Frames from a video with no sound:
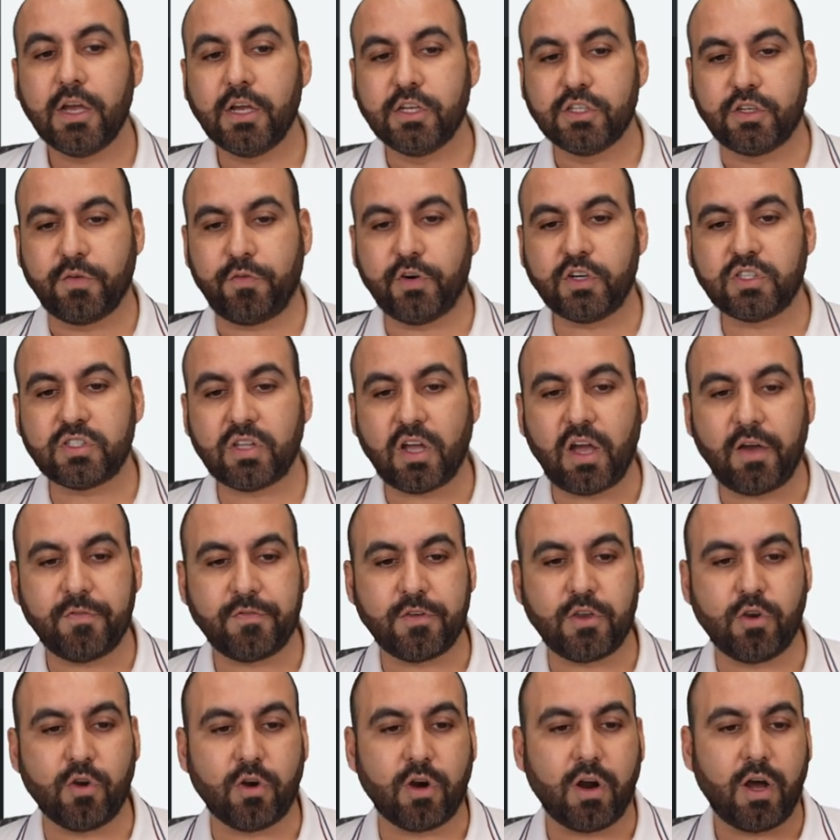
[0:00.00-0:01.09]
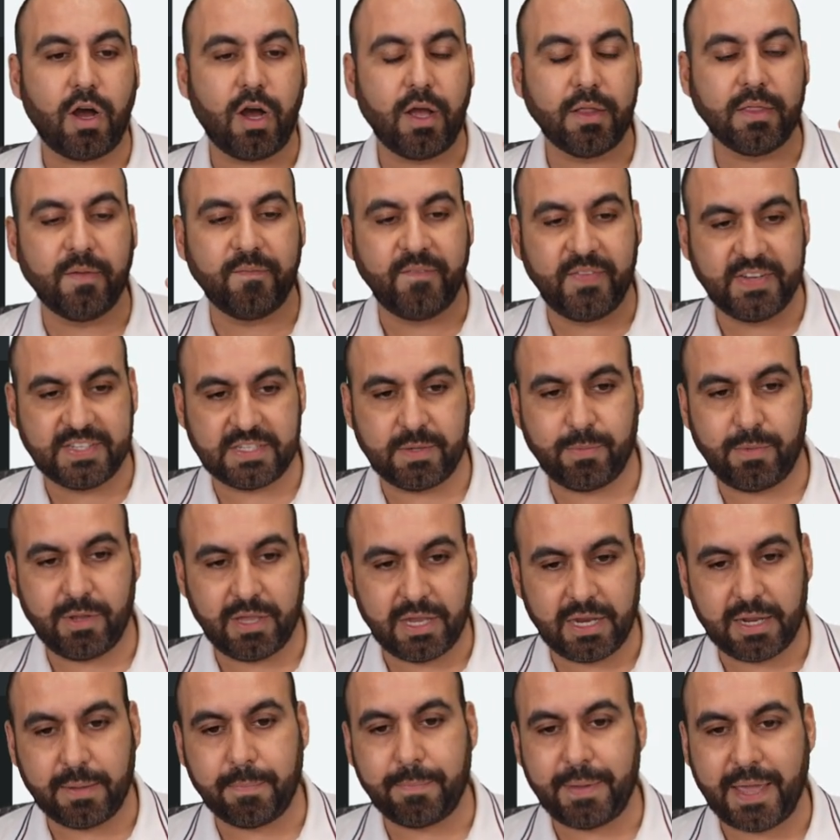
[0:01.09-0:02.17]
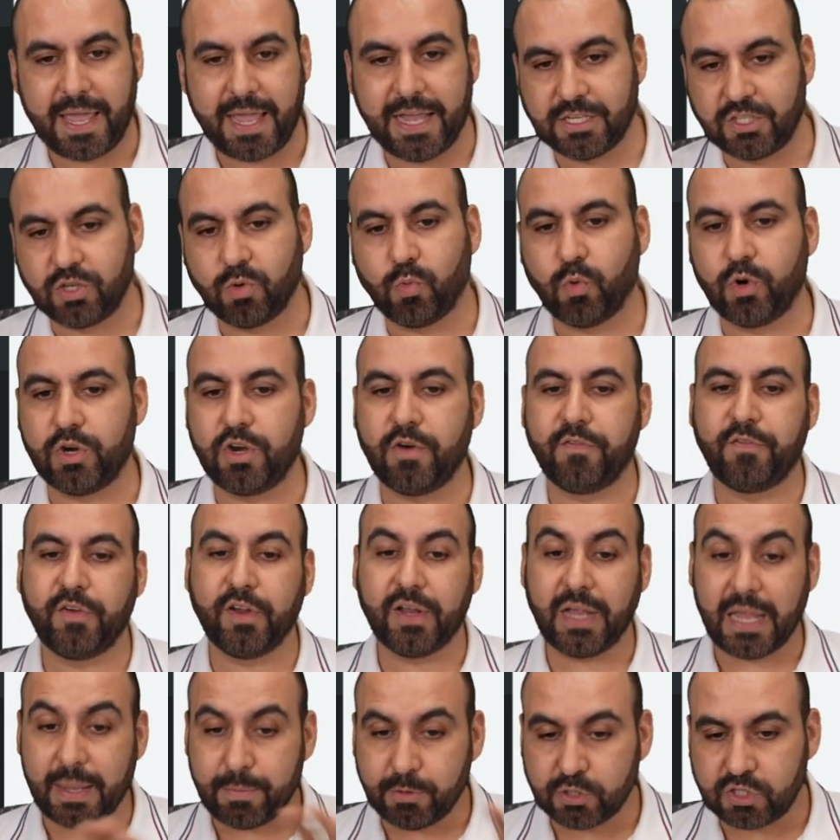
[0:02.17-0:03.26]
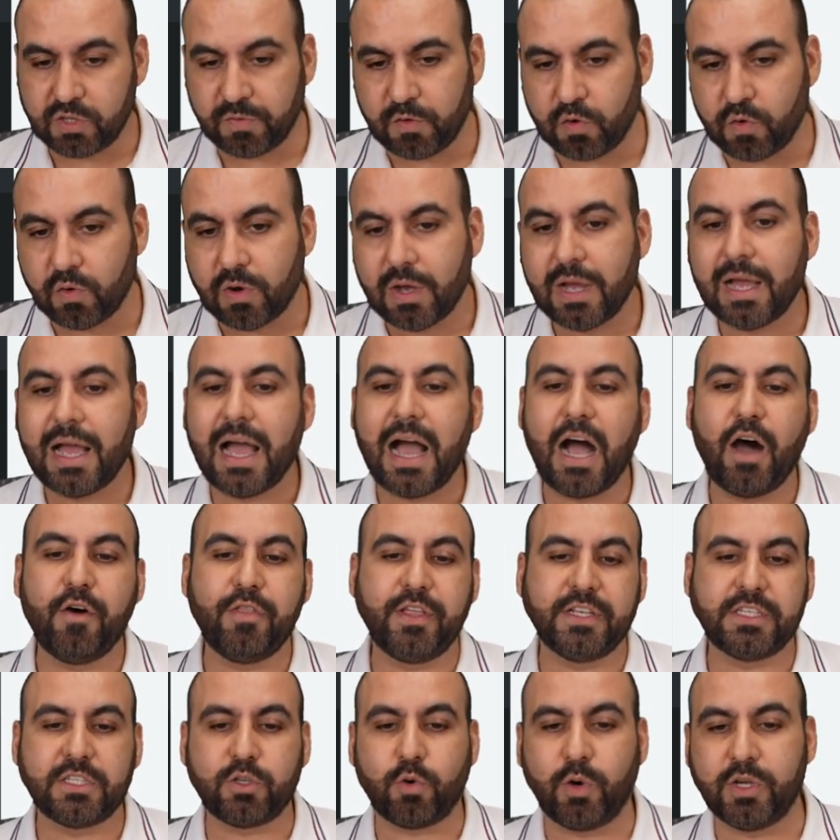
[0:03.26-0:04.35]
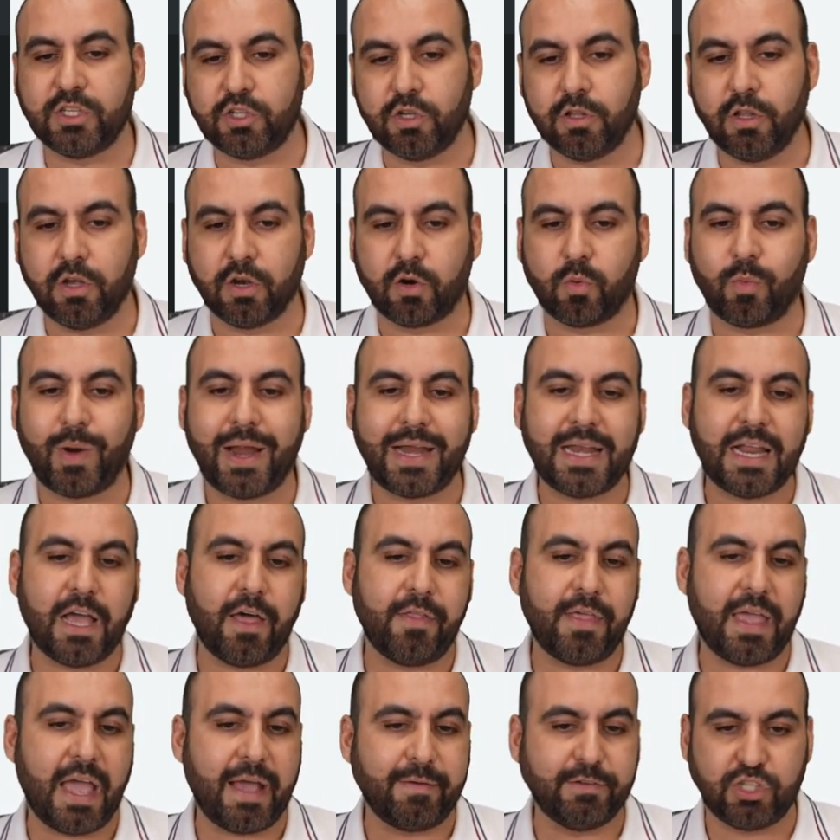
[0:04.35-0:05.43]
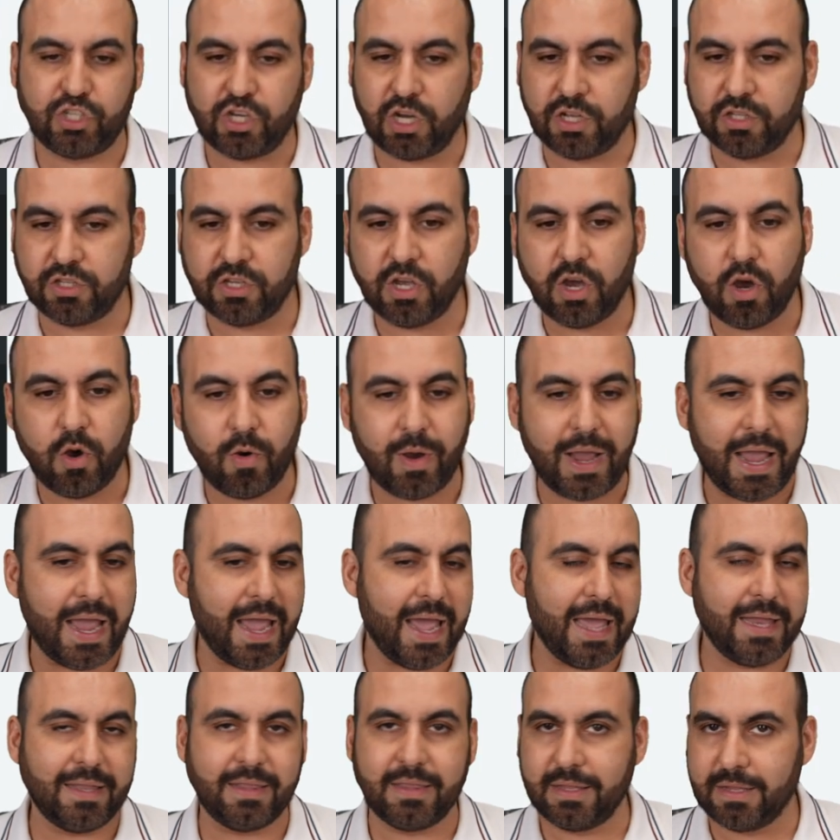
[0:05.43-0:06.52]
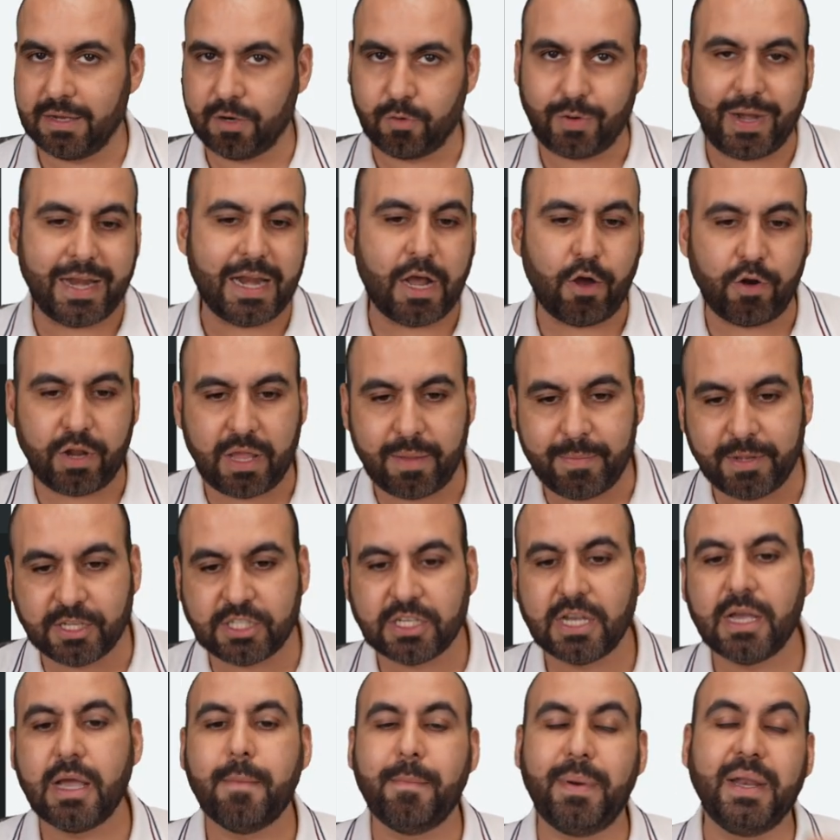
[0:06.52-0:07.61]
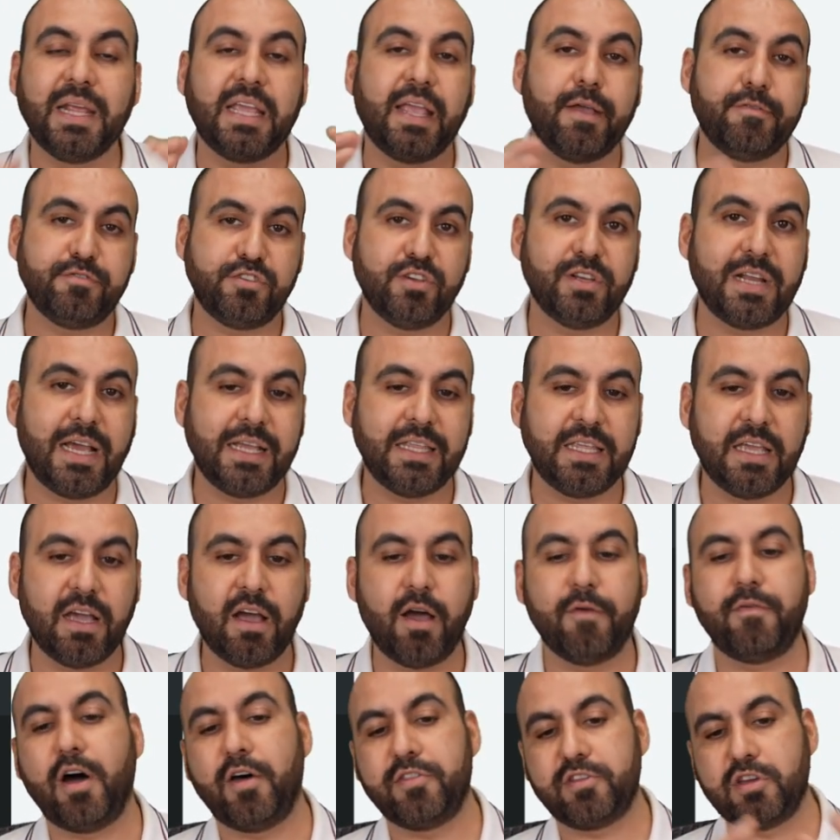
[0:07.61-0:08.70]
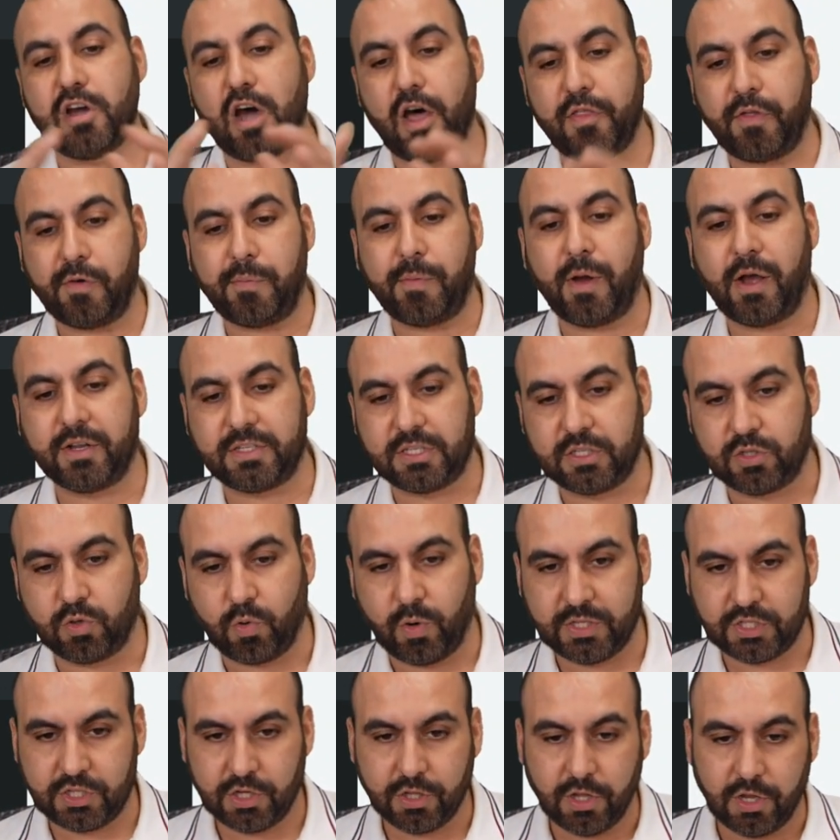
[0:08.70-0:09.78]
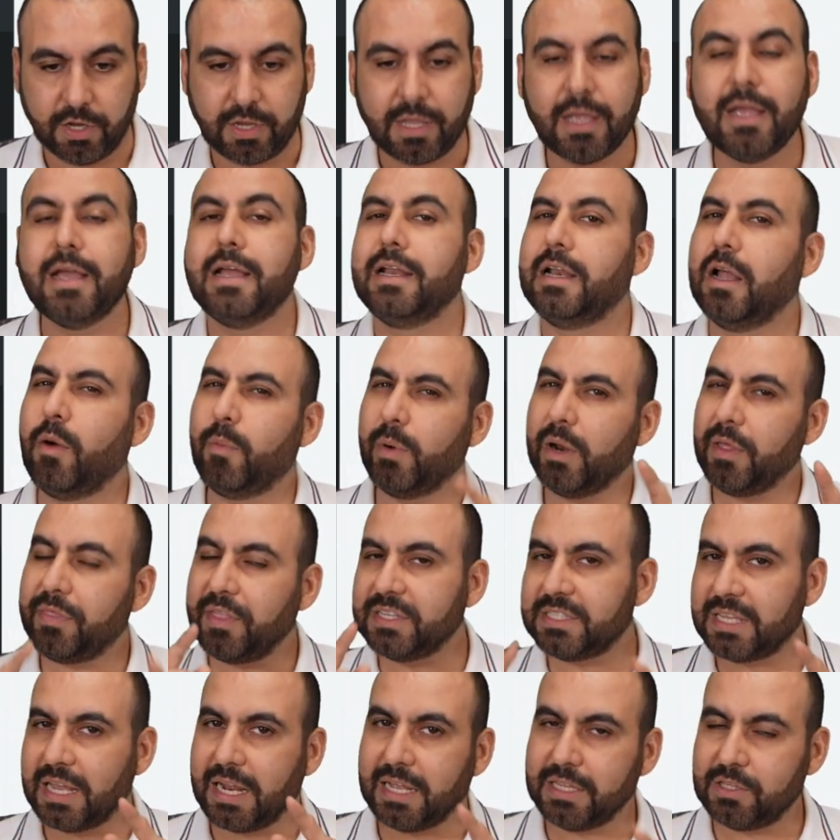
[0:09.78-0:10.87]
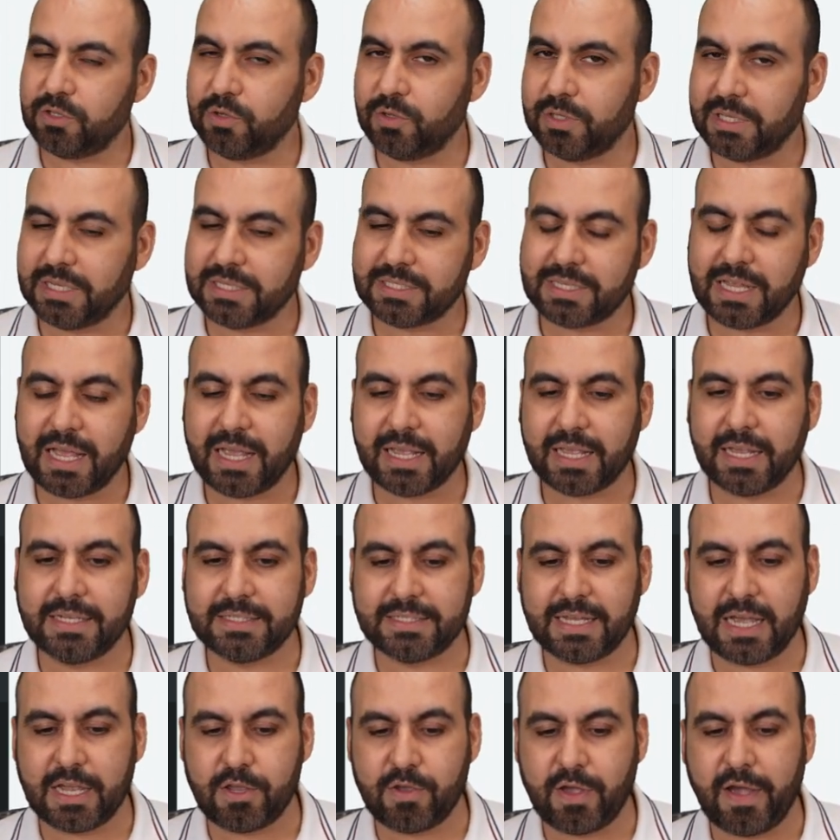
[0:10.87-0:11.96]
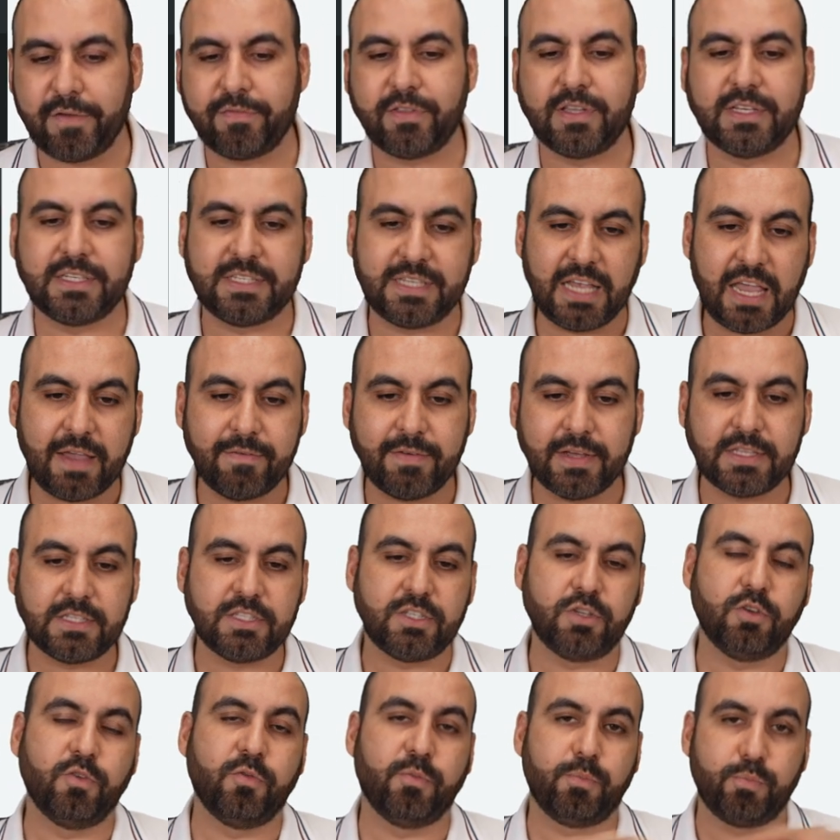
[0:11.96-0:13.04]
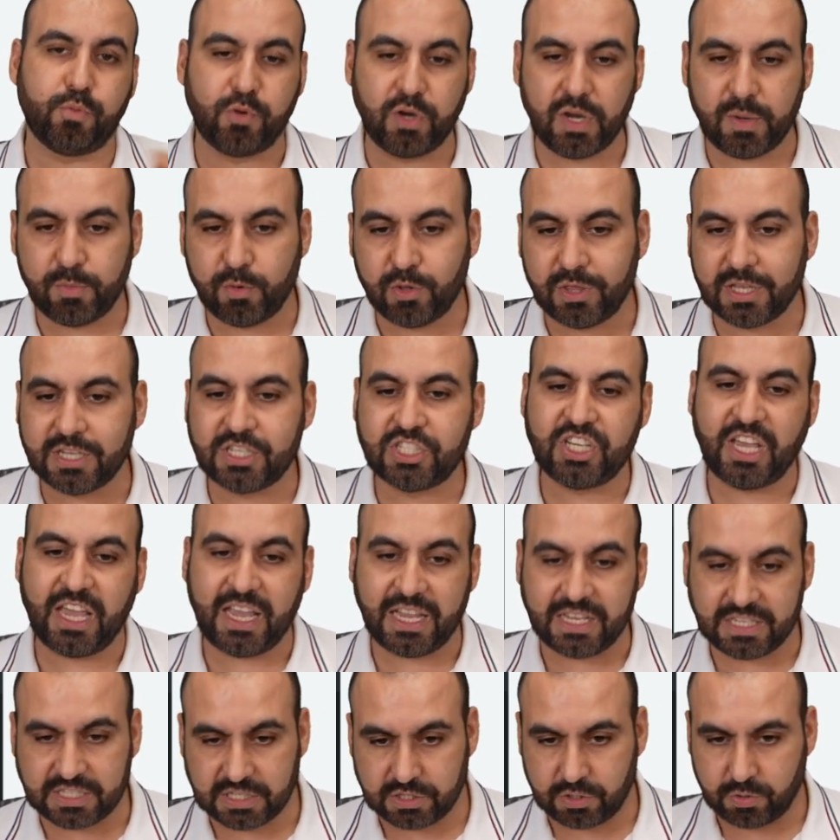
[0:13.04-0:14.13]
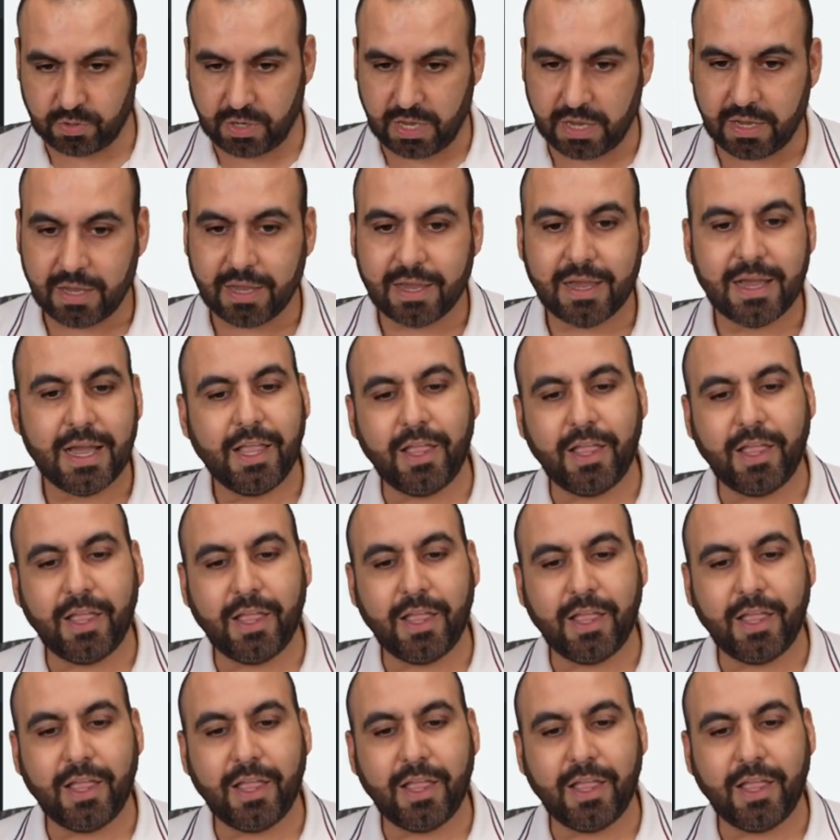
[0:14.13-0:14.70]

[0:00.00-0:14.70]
So first off, you're on the visibility page where you're able to view how this is going to look. Right now they have John Doe and the grayed out image, but it gives you an idea of how the author box is going to look. Now, one of the things that I do dislike is that you have to save it to preview the changes, okay?